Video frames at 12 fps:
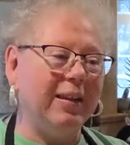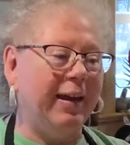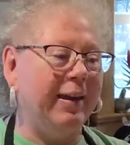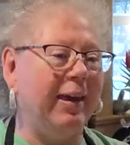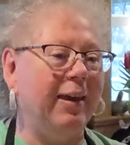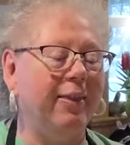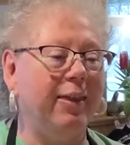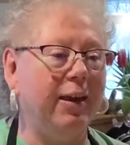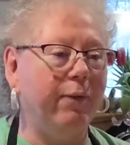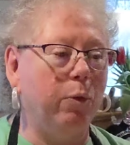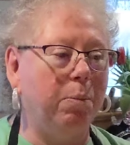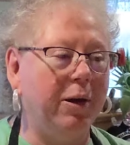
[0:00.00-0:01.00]
I can't
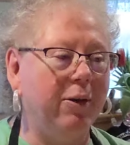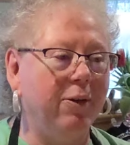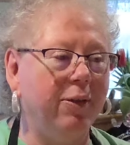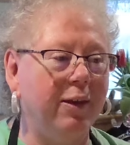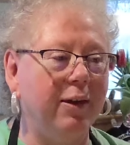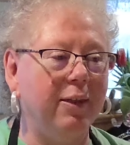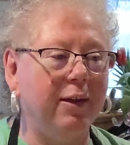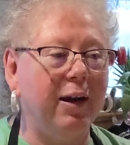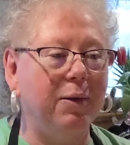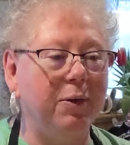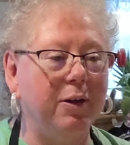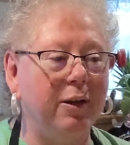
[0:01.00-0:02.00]
think of a better thing that
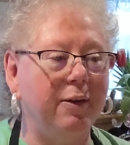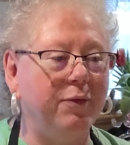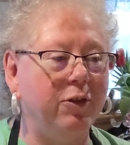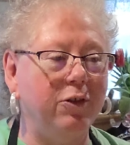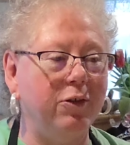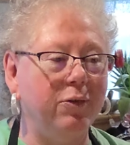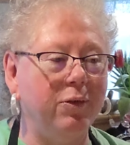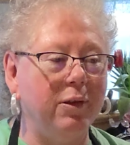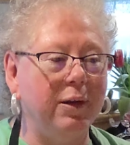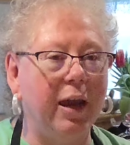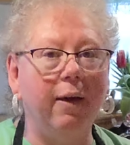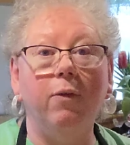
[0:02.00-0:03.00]
I would love to do
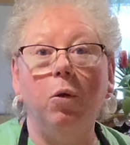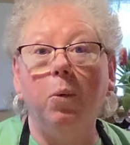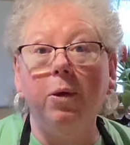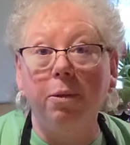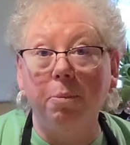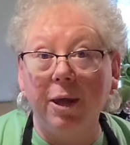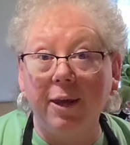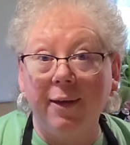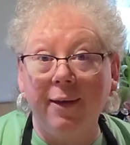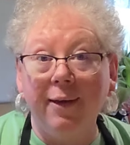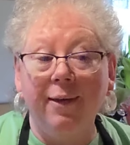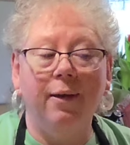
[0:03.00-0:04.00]
than have you with me
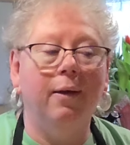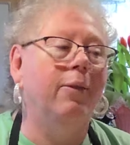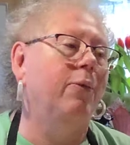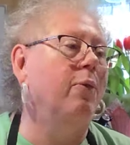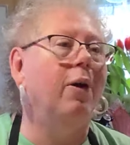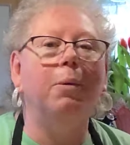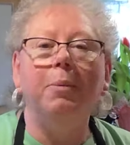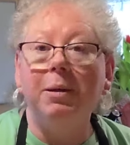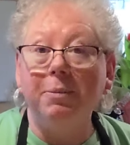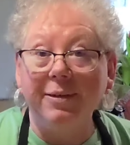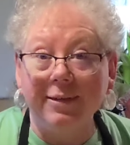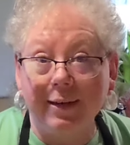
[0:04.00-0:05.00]
through all my
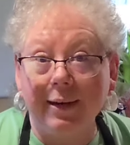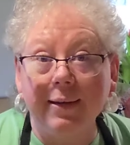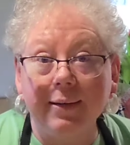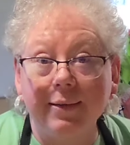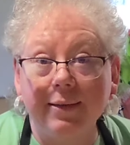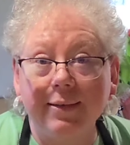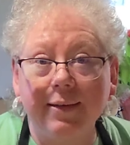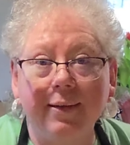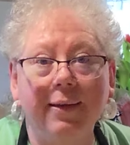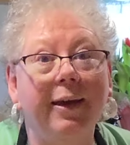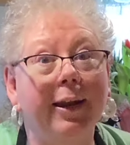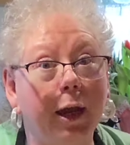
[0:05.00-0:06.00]
mistakes,
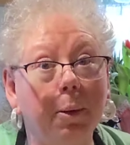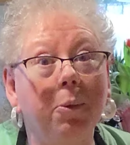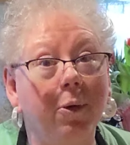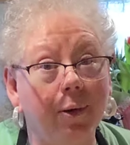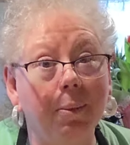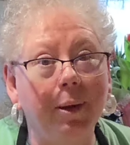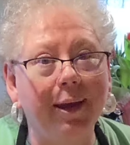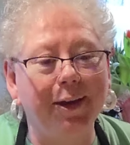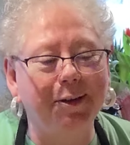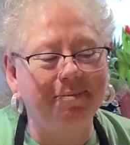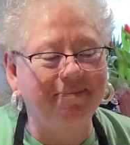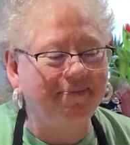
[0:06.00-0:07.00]
and I'm going to make
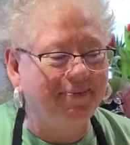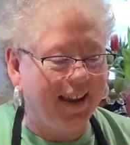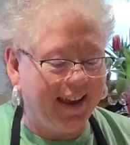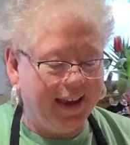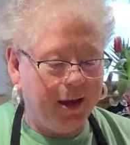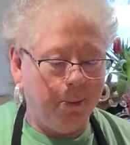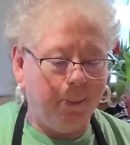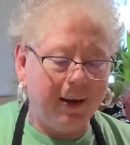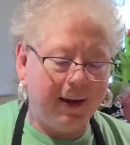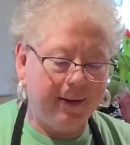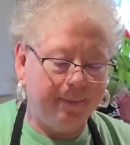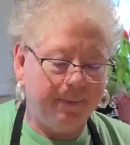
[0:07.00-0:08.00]
them.
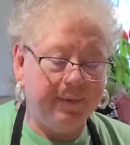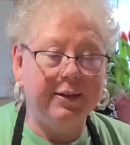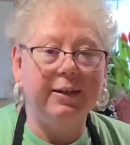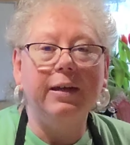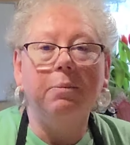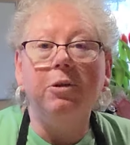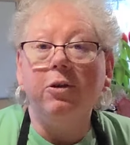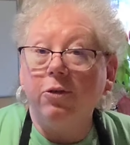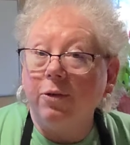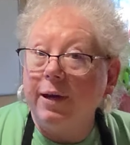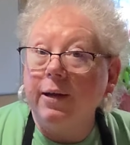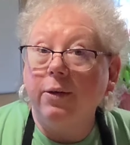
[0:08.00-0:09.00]
But today I'm going
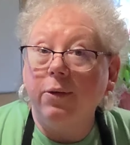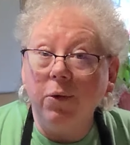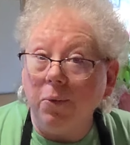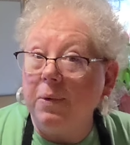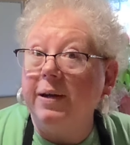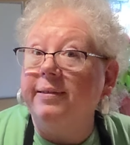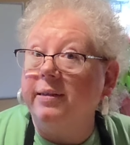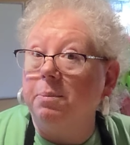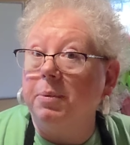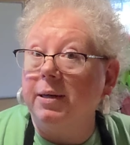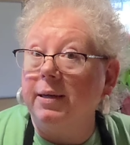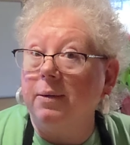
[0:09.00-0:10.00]
to try a new
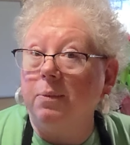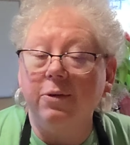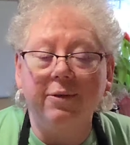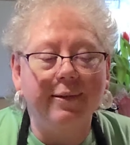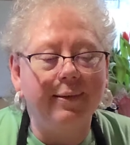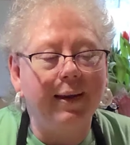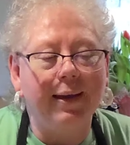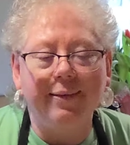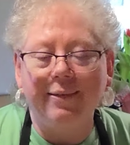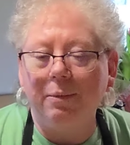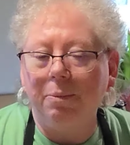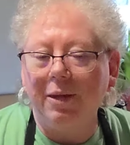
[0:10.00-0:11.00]
recipe, which is not
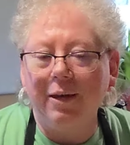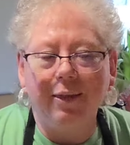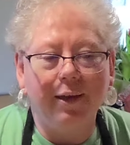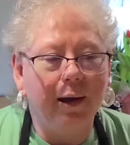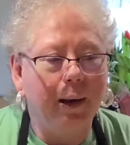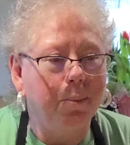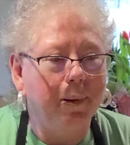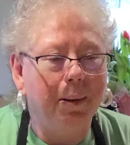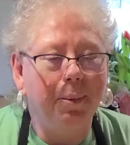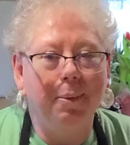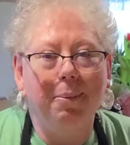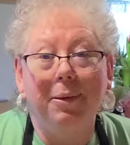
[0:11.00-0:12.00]
something that I
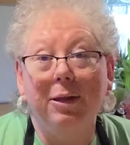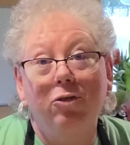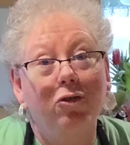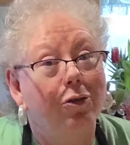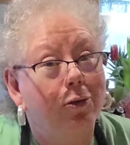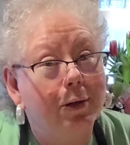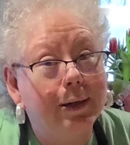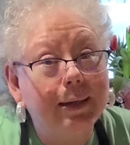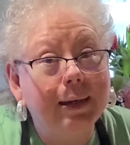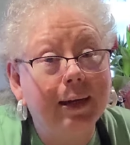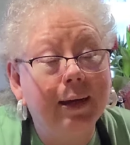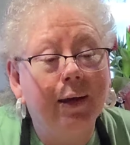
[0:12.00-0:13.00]
probably should